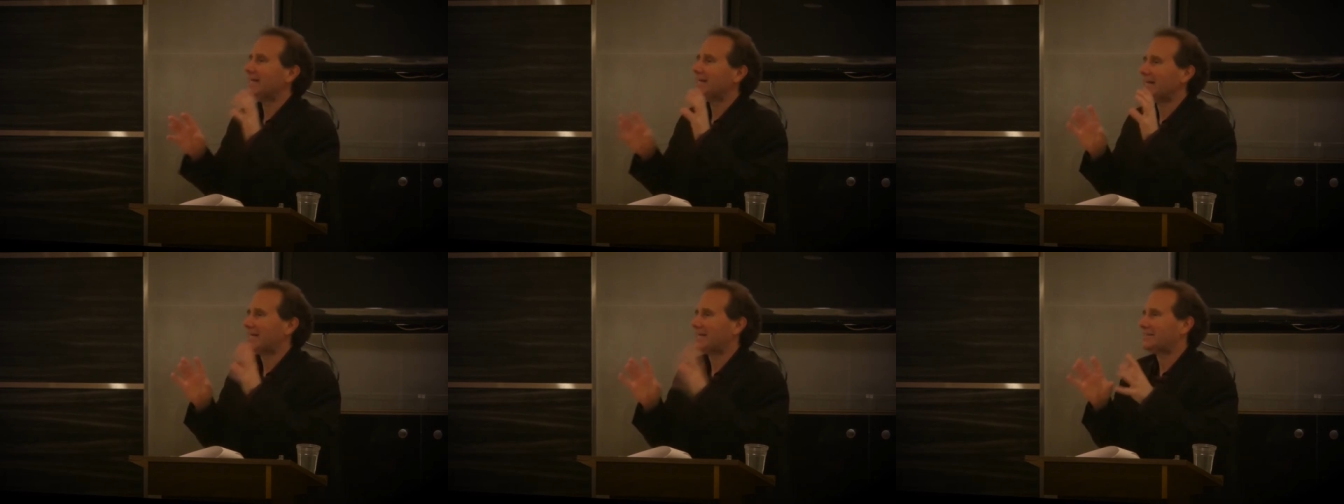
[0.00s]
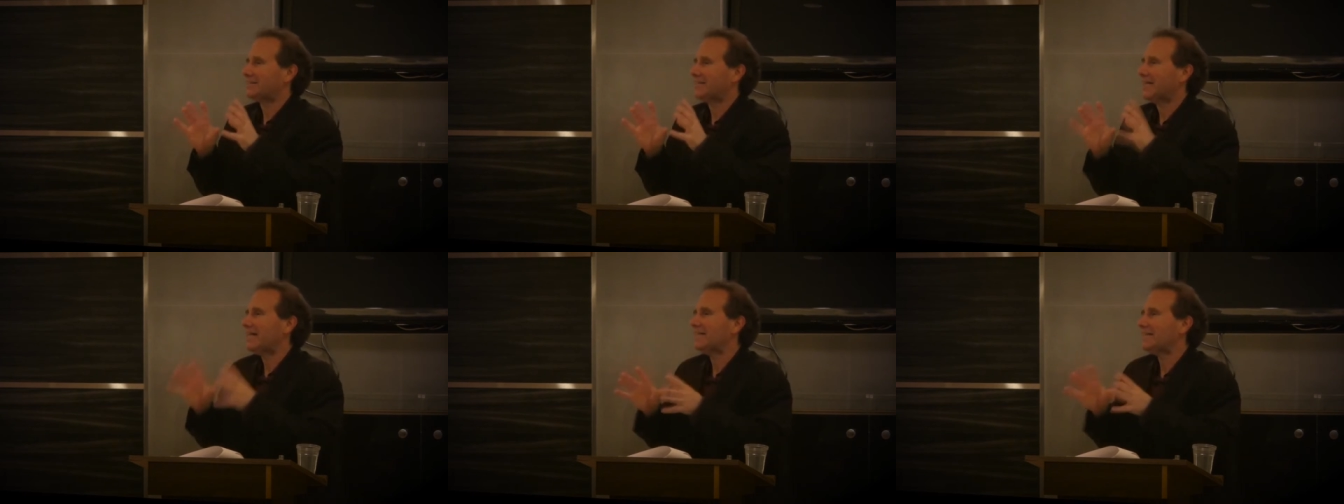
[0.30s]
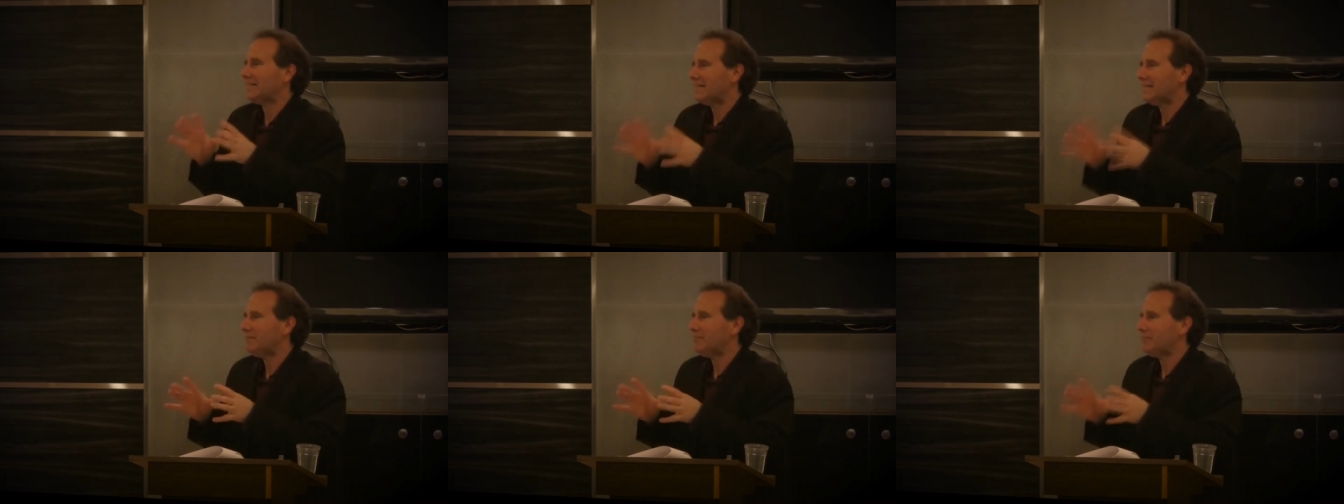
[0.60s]
like, send
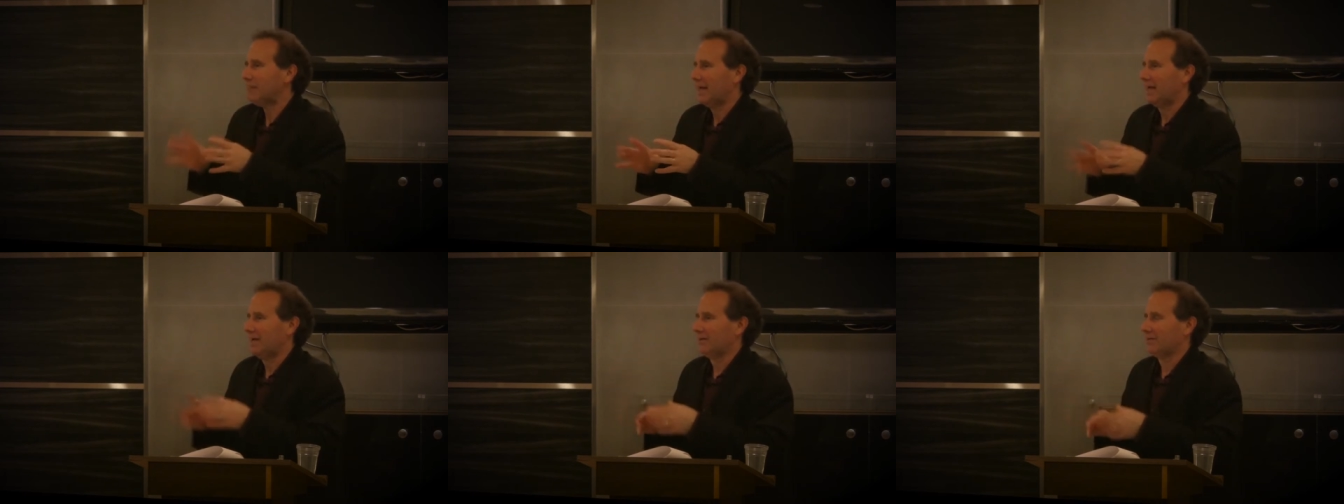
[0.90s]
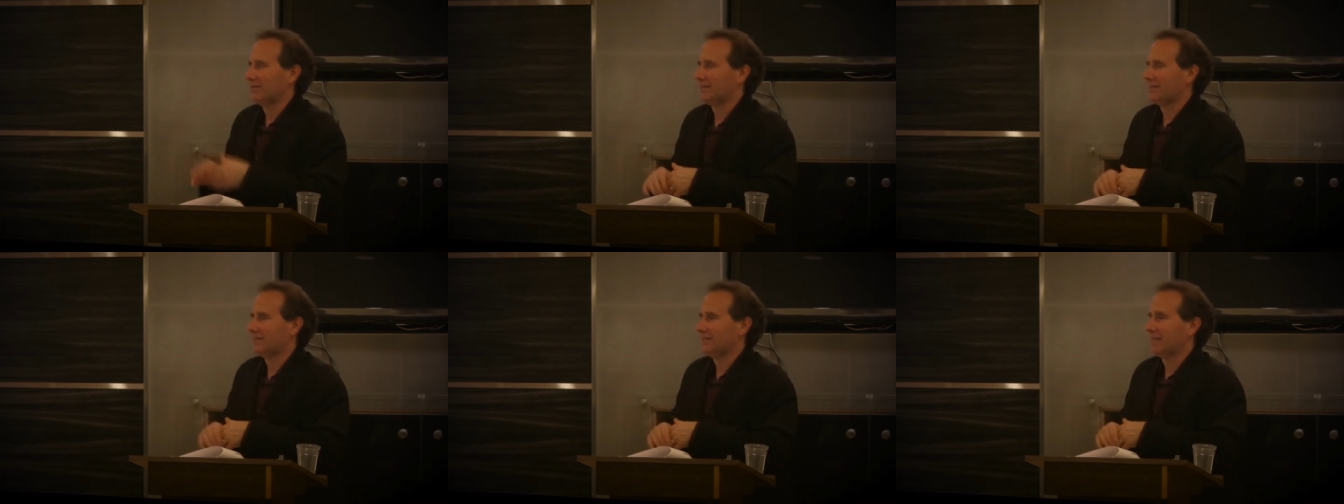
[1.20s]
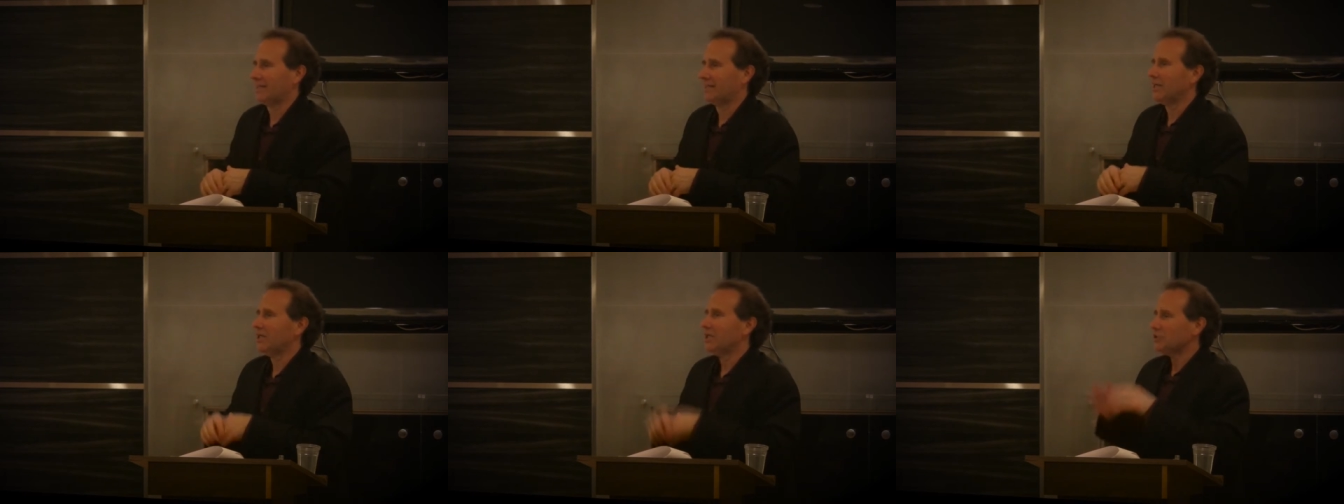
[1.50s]
an email. It's
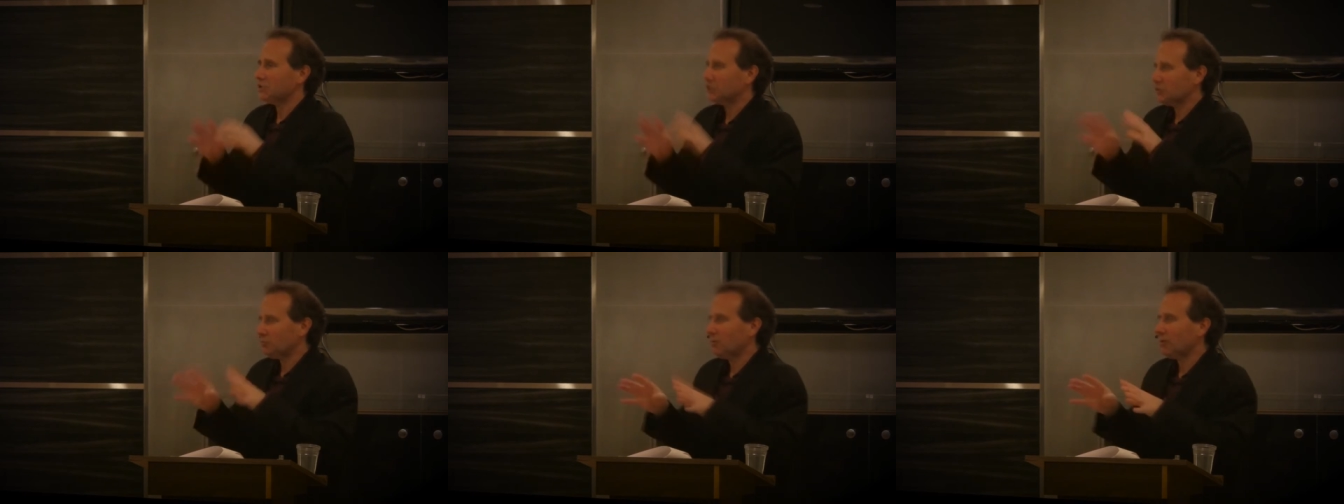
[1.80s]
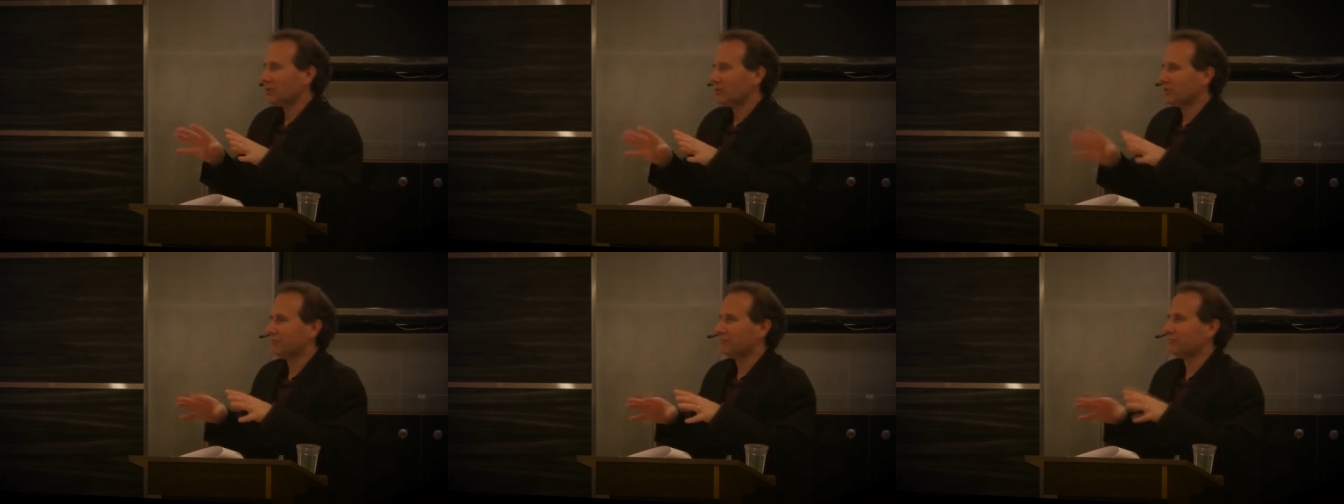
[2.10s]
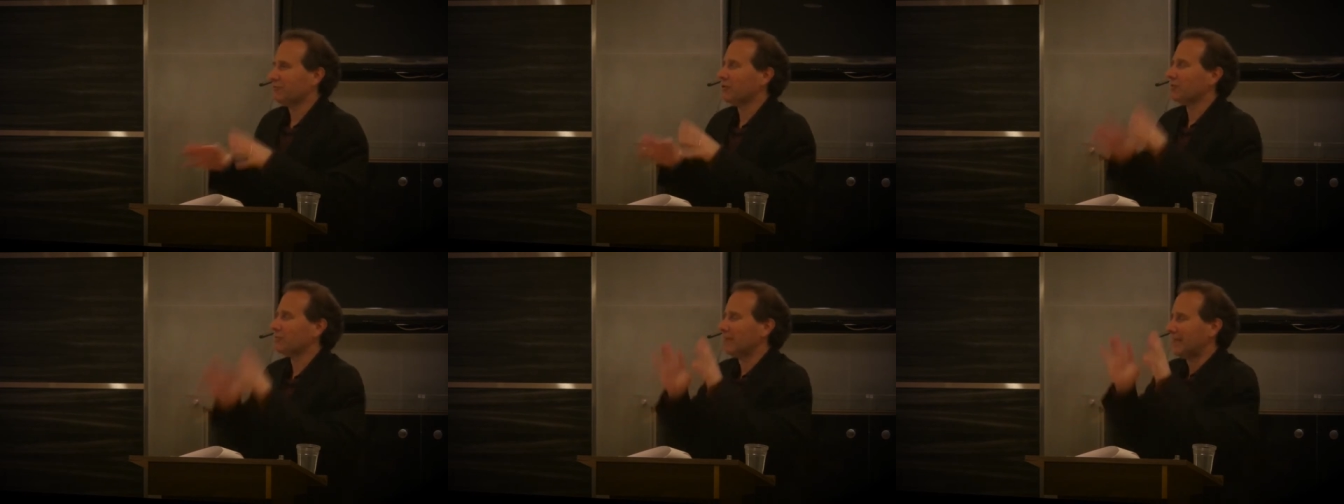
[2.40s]
like, just want to
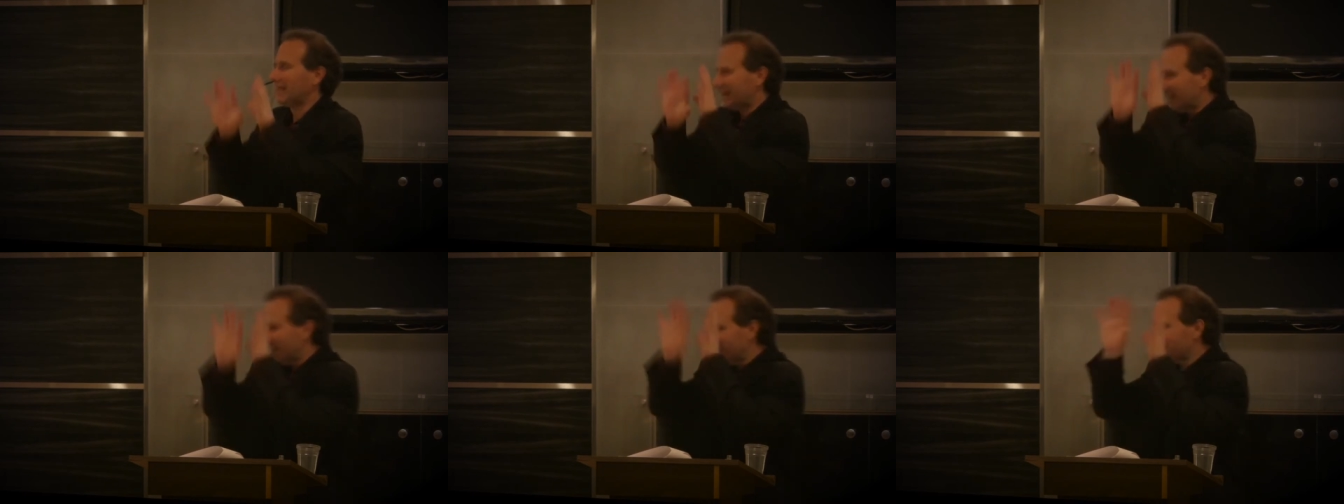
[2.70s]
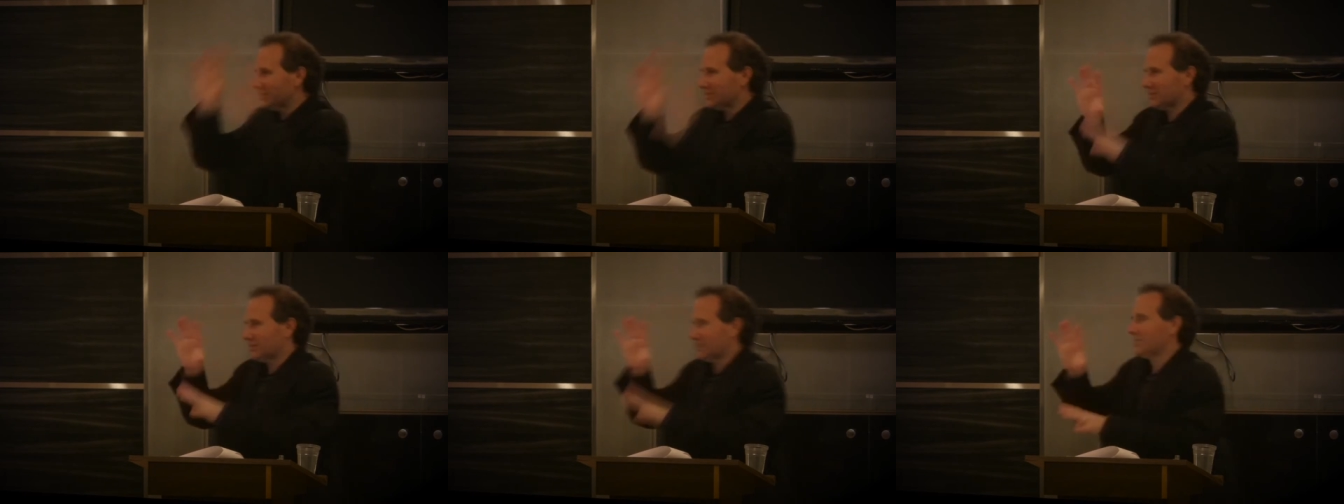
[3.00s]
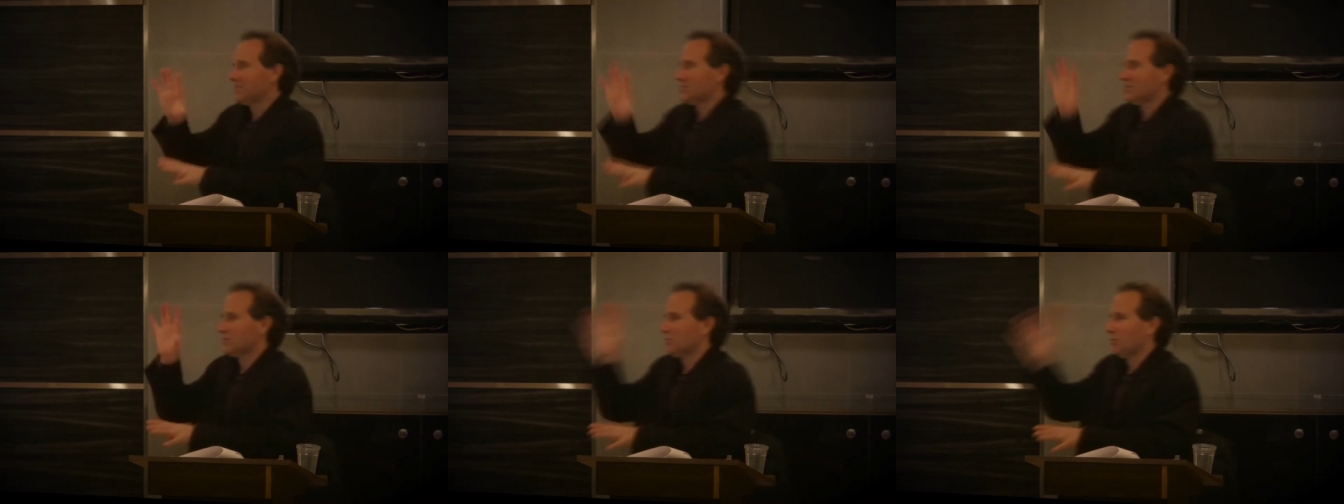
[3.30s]
confirm, like, this is,
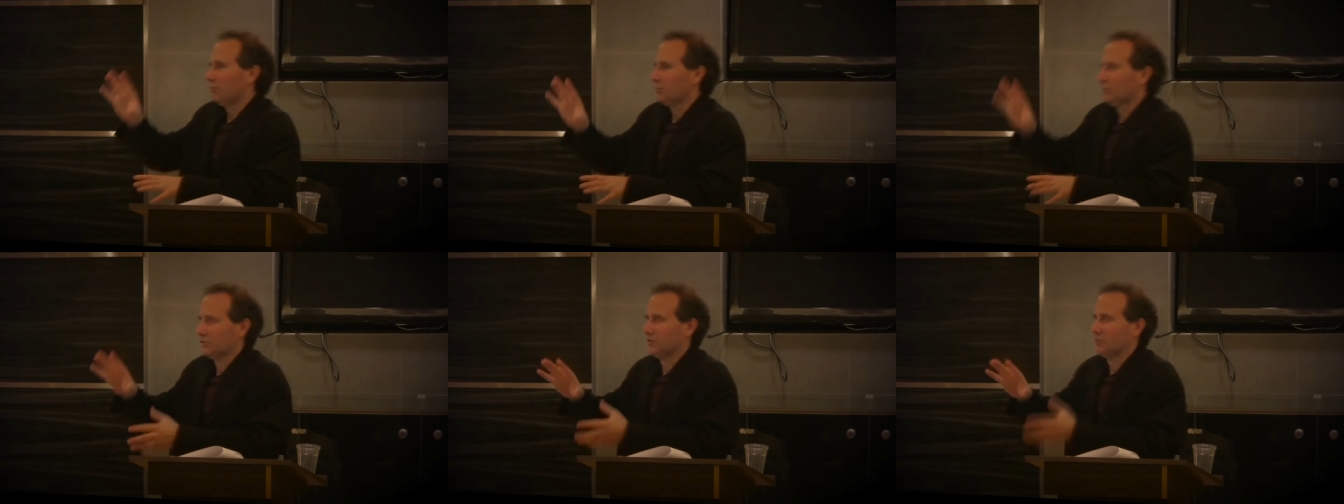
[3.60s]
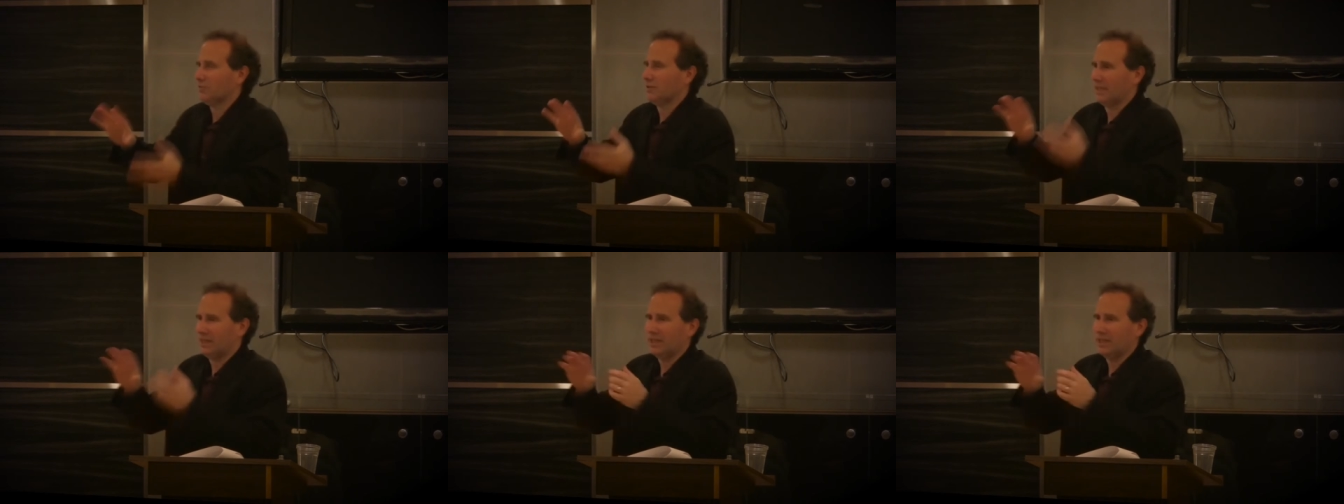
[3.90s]
this is what we're doing.